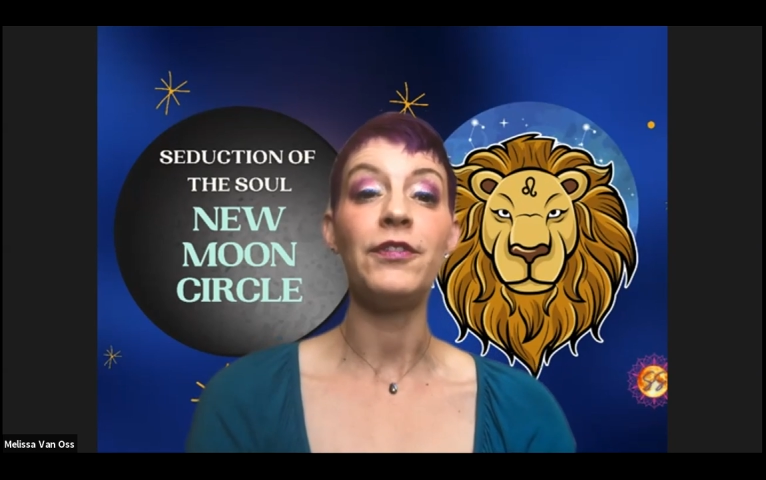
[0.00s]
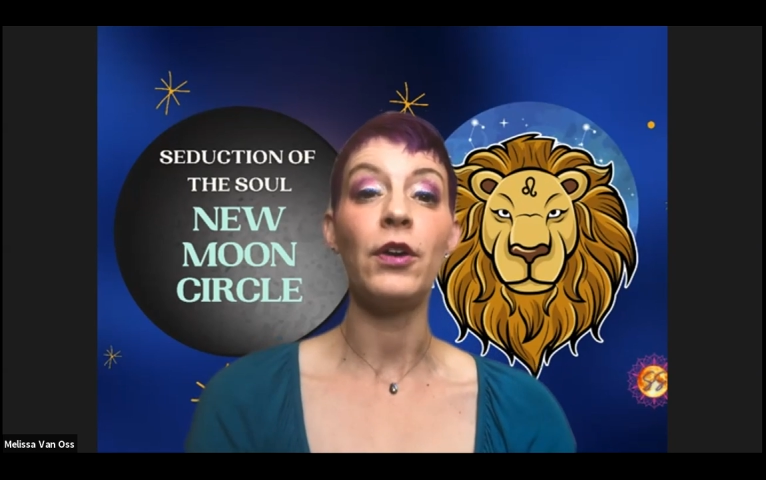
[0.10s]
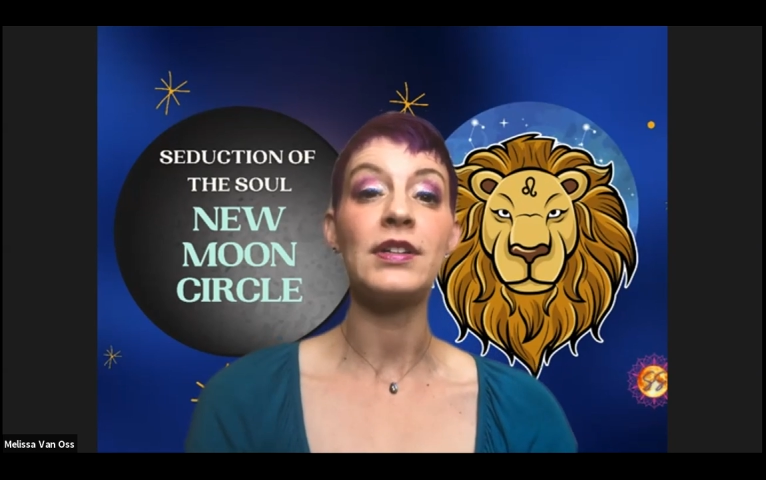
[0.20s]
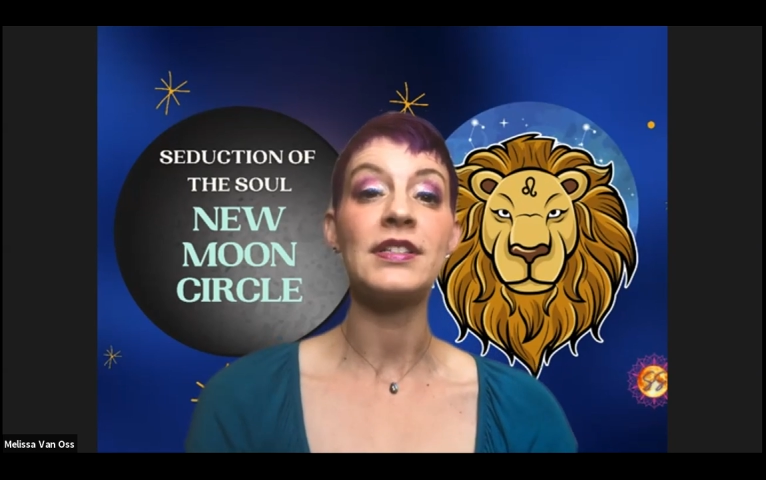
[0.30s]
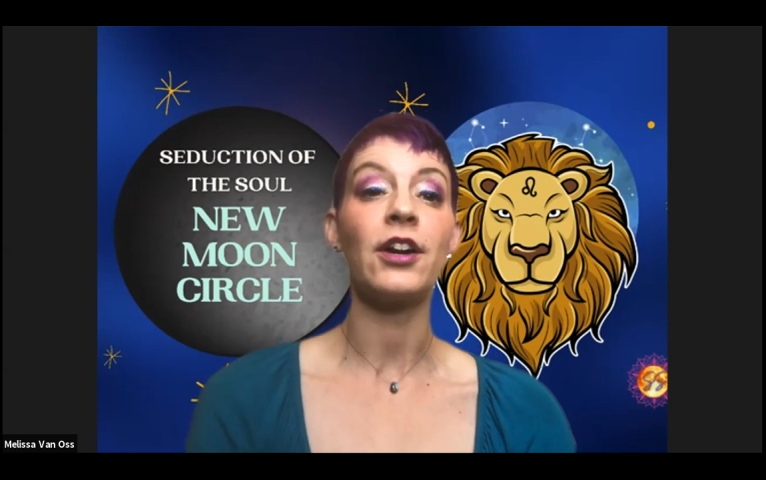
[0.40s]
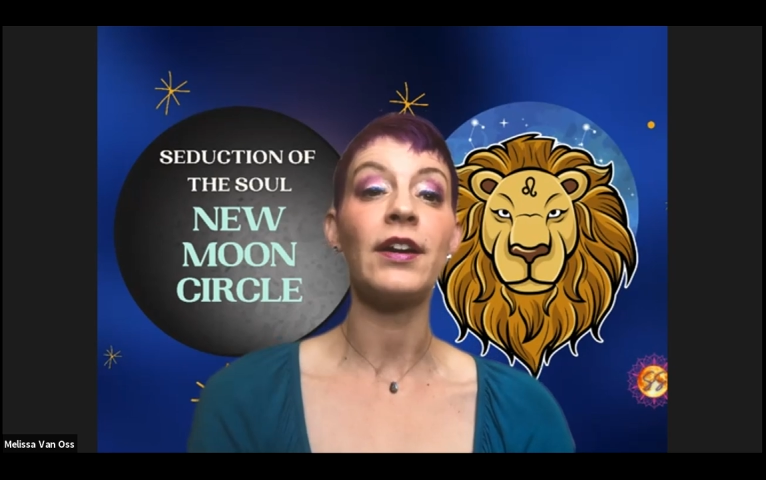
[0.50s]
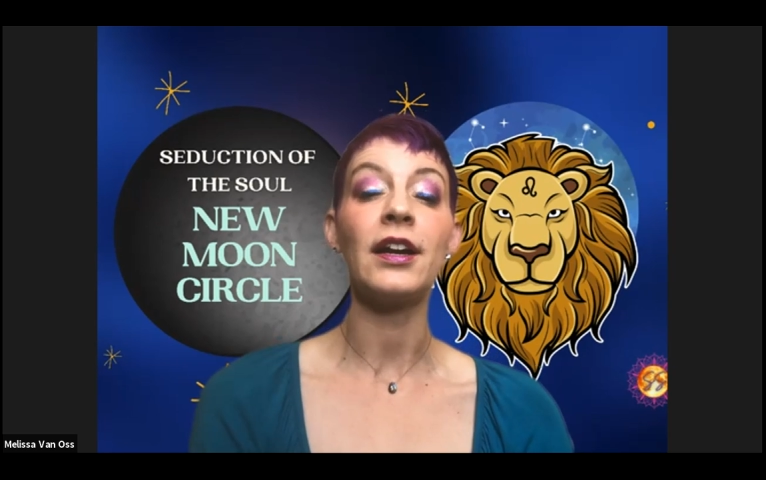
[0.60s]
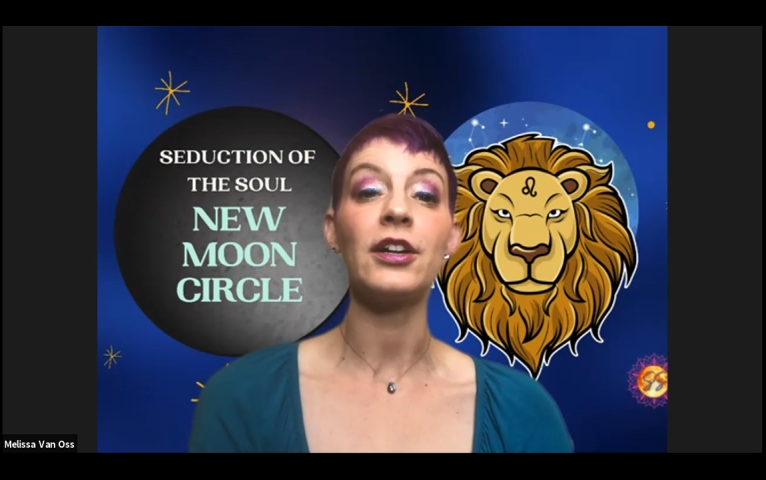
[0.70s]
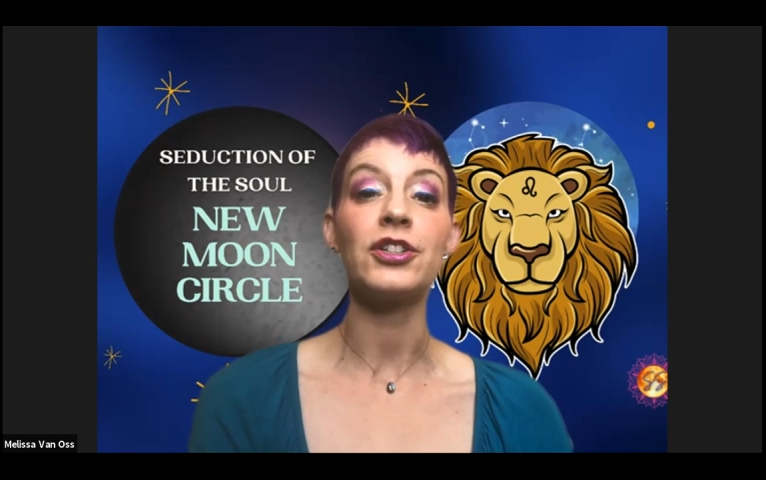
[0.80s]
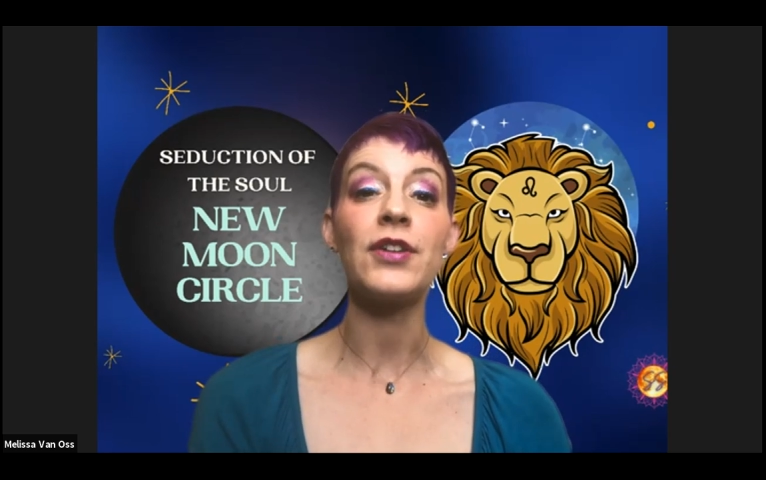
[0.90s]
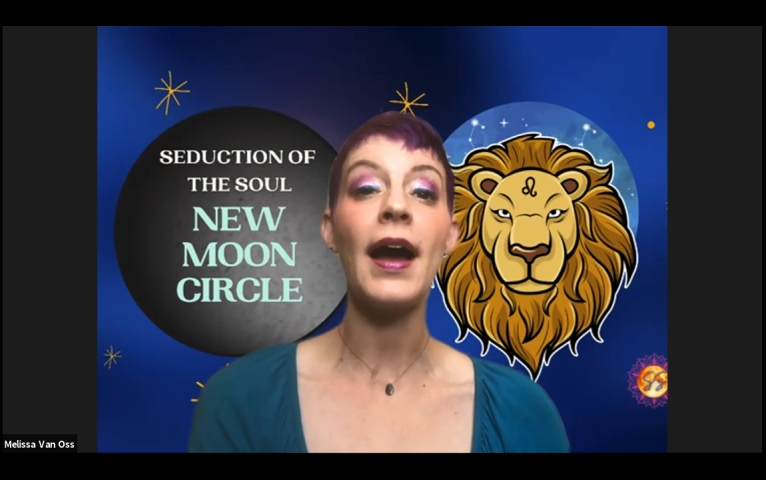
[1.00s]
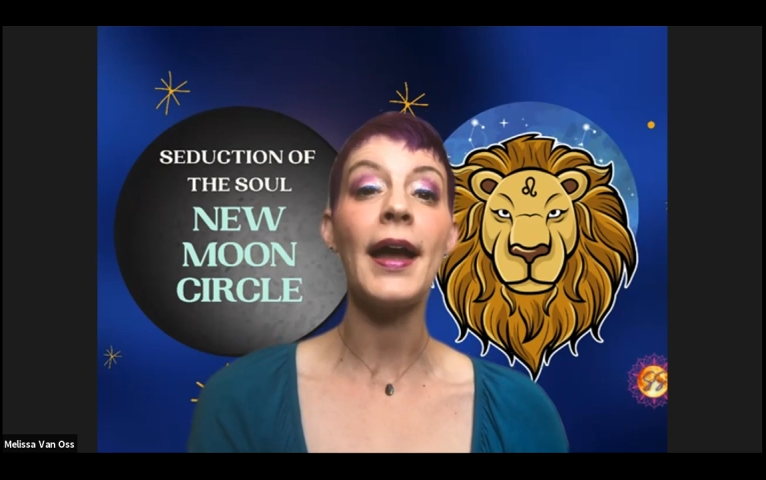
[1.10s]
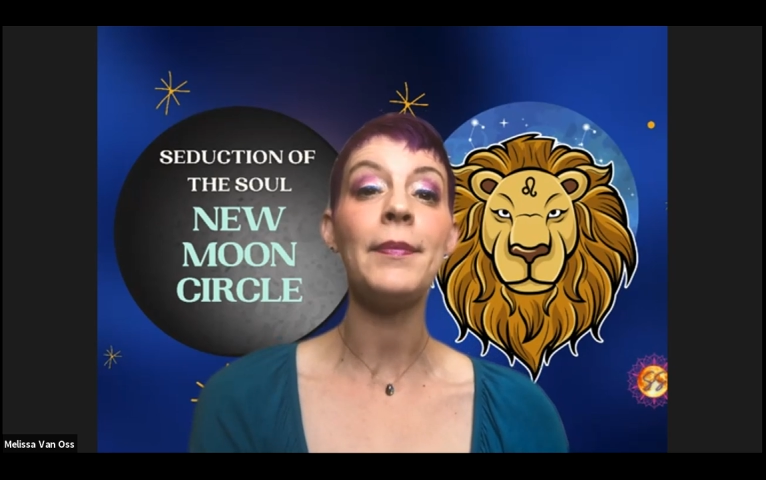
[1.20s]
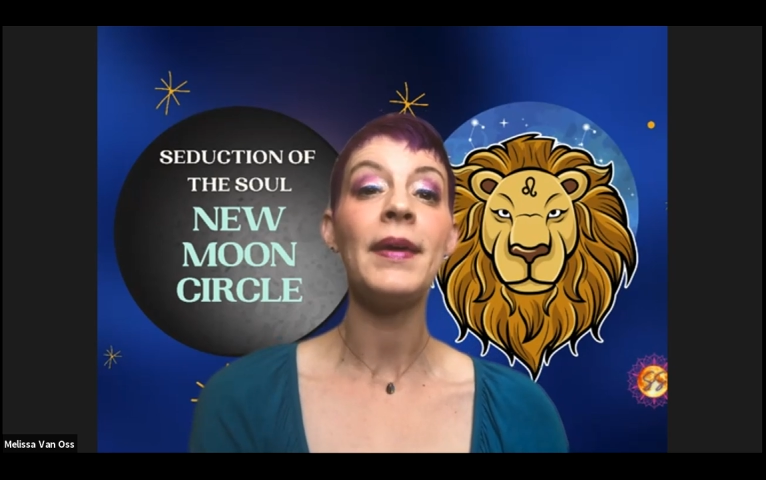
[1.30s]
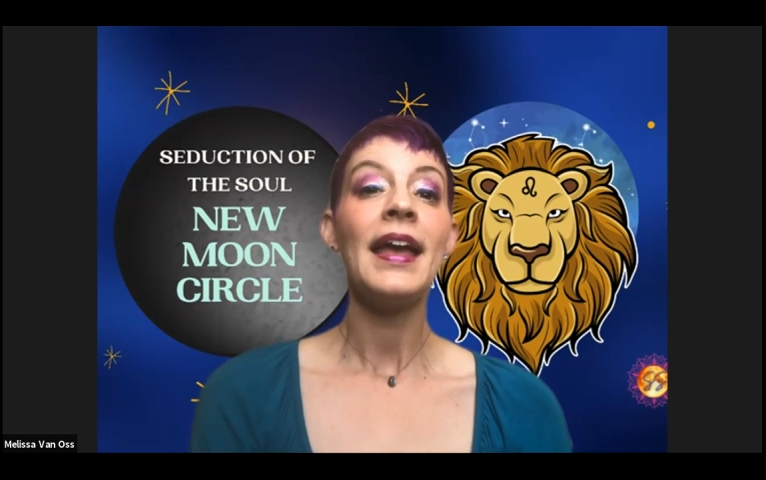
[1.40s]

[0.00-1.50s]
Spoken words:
folks that are in our tribe,